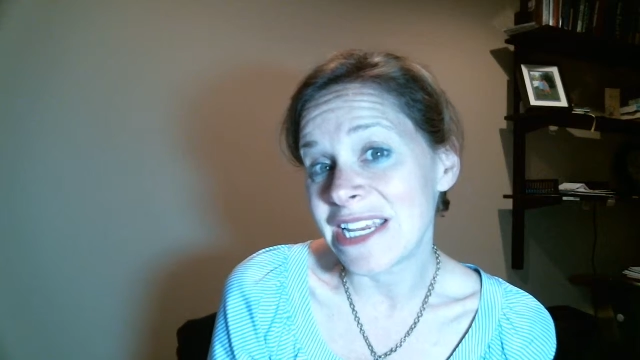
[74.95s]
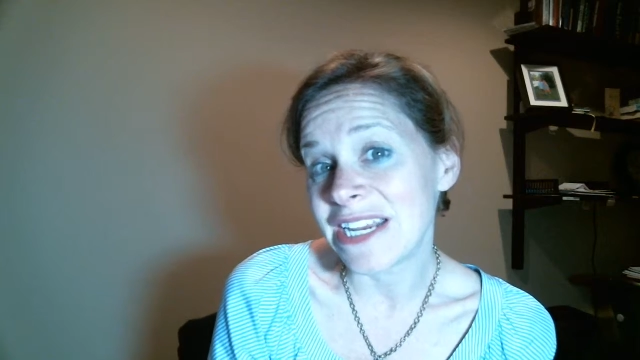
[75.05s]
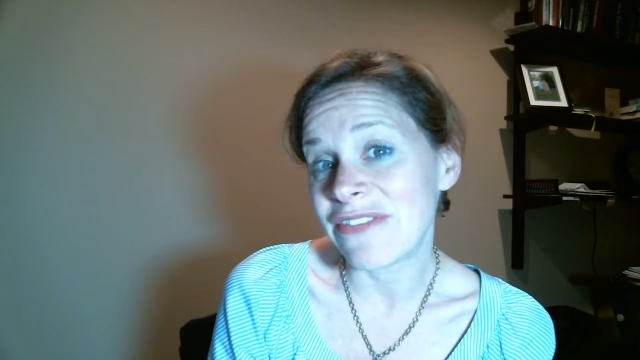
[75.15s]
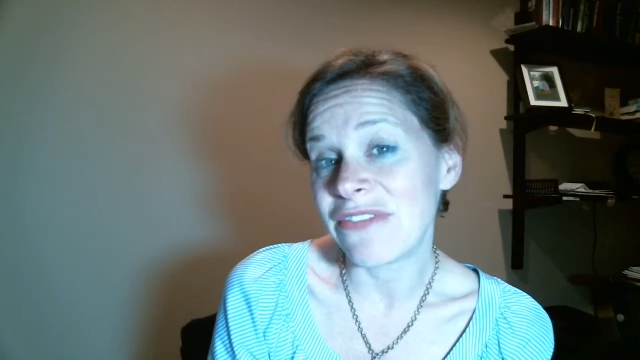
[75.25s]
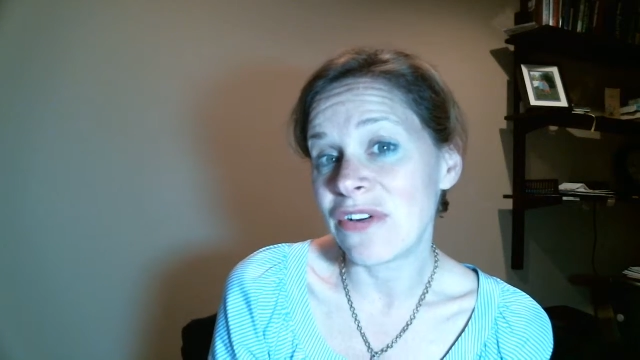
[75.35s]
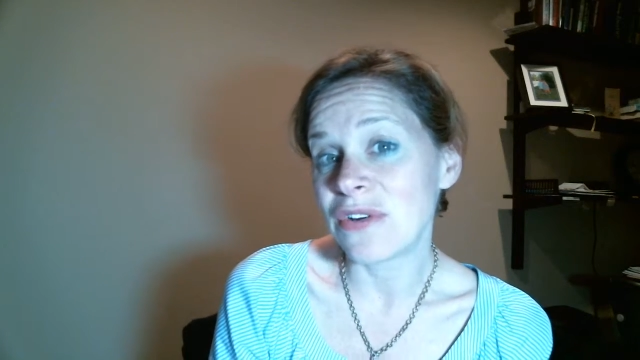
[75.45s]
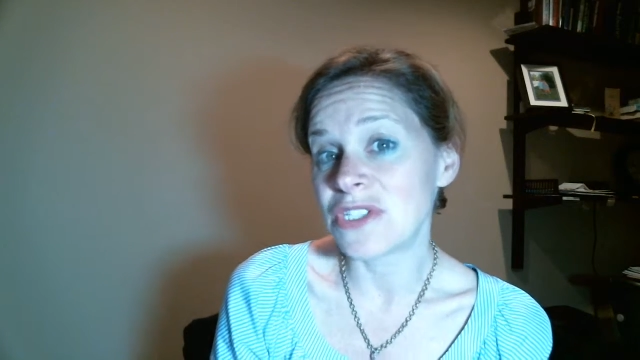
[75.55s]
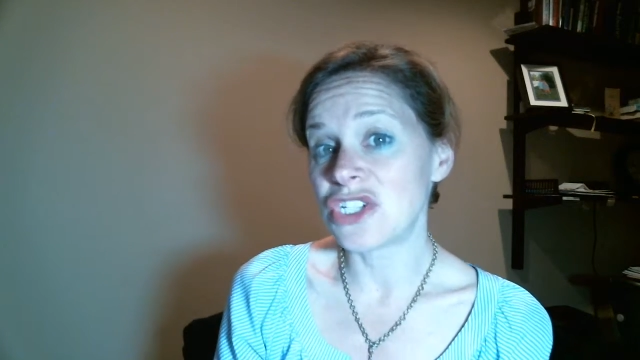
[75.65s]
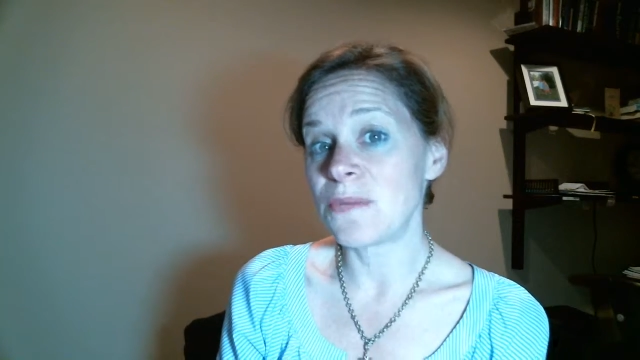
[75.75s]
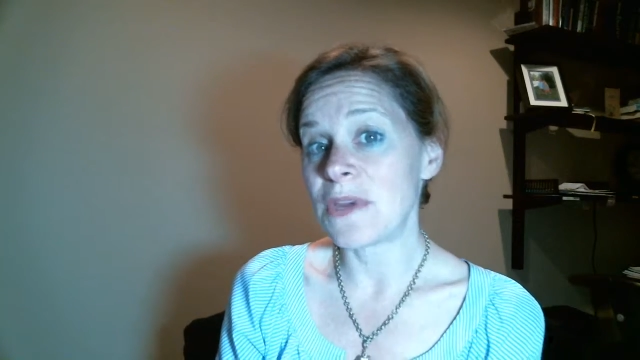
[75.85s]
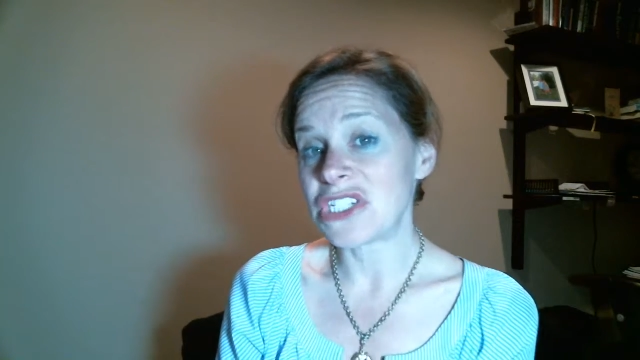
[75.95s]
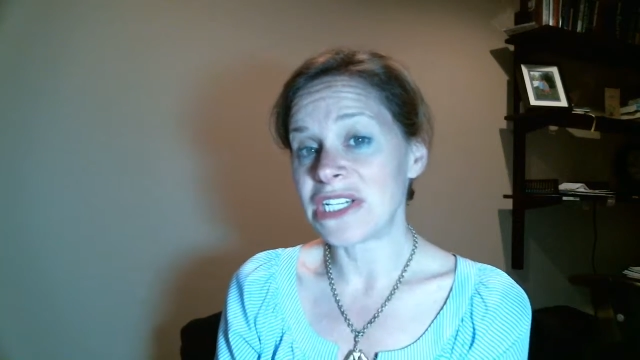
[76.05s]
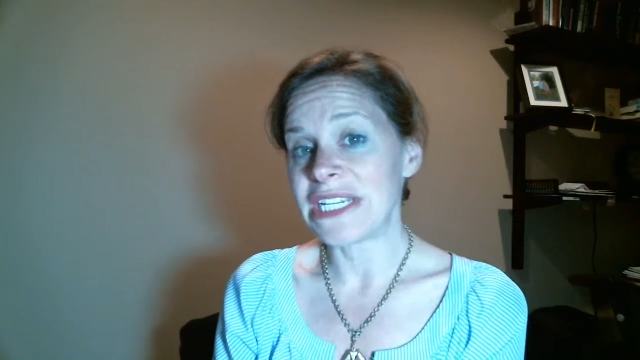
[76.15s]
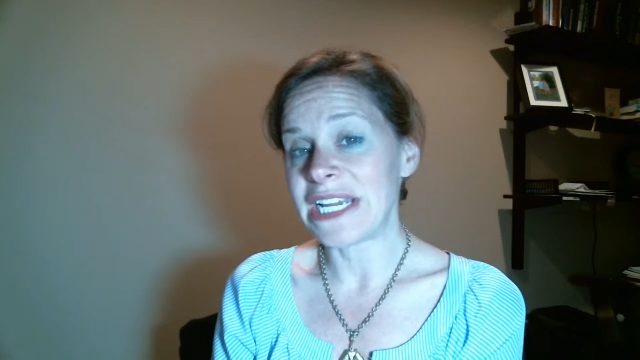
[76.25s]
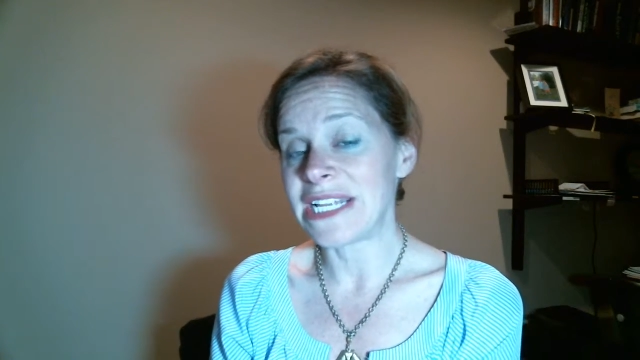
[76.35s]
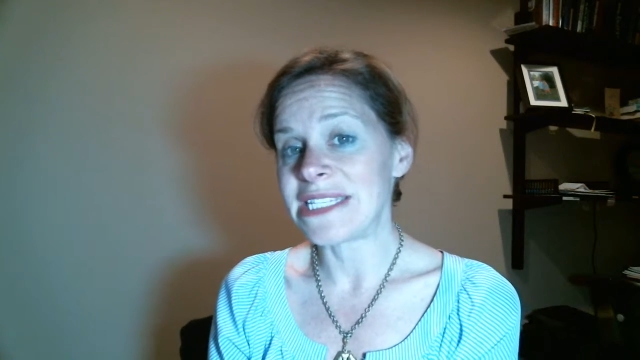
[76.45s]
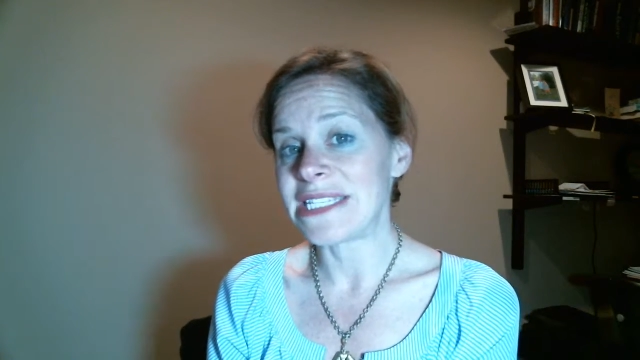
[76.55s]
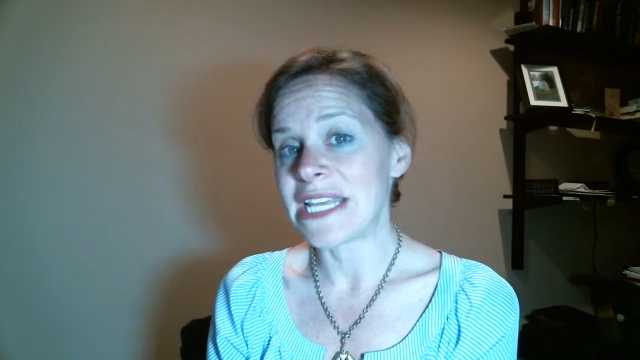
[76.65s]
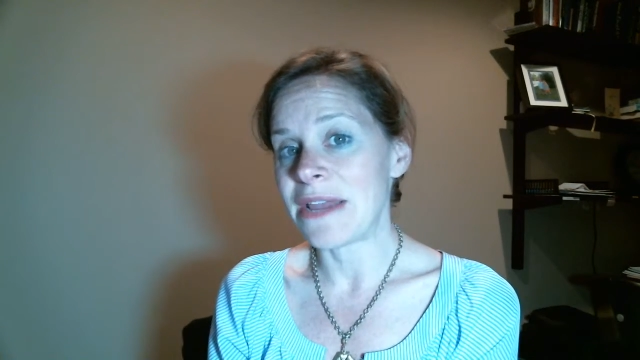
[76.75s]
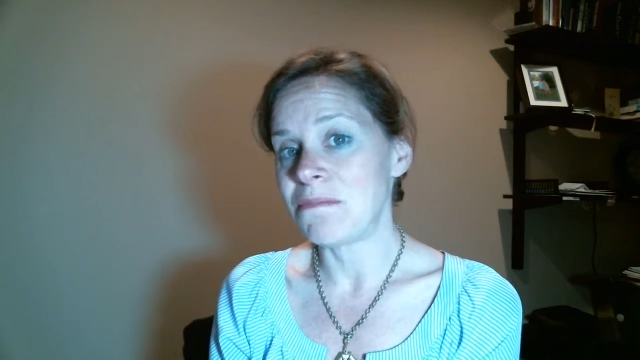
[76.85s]
Like if I focus too much on
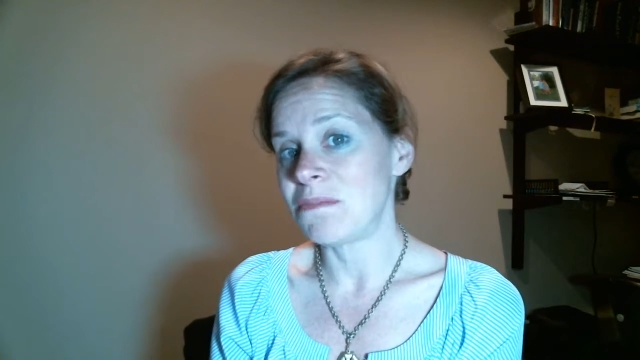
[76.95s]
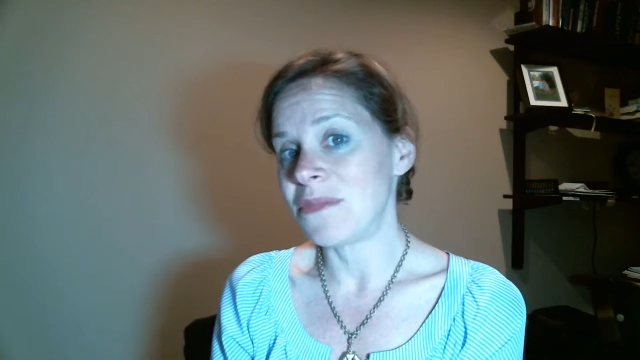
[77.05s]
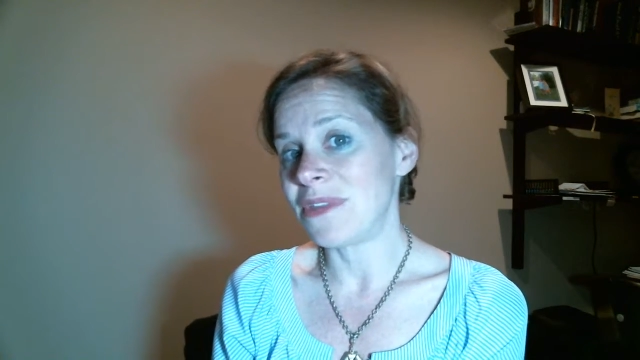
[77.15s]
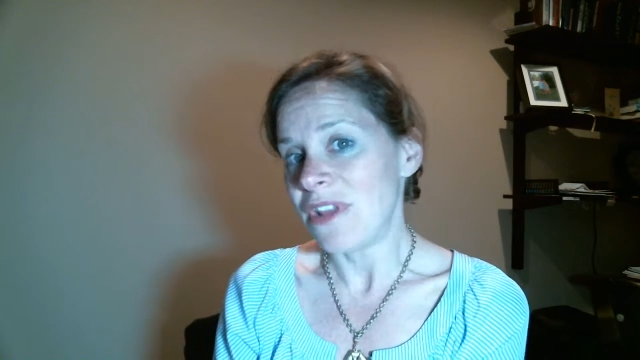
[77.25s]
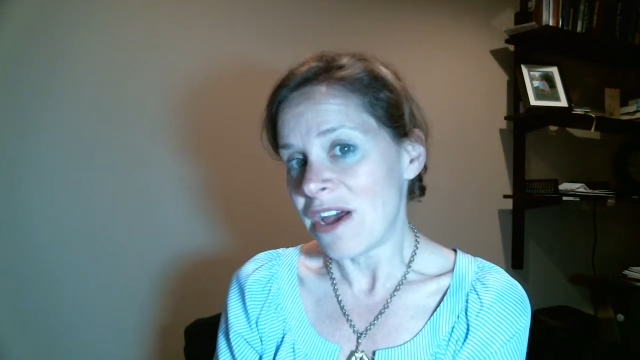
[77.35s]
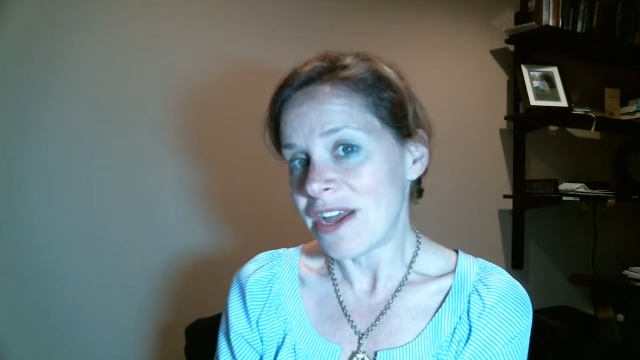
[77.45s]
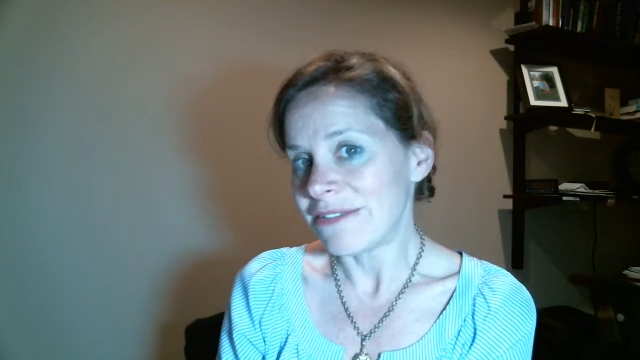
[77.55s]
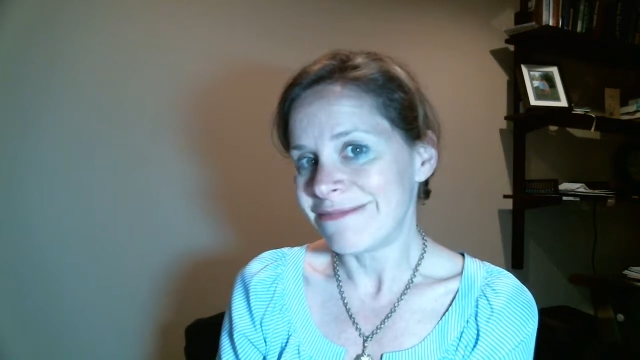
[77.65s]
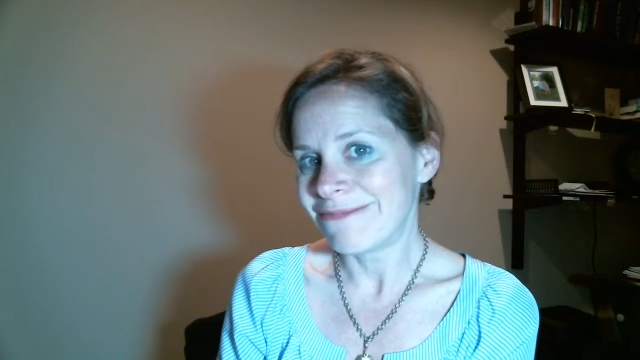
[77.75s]
dance, I'm not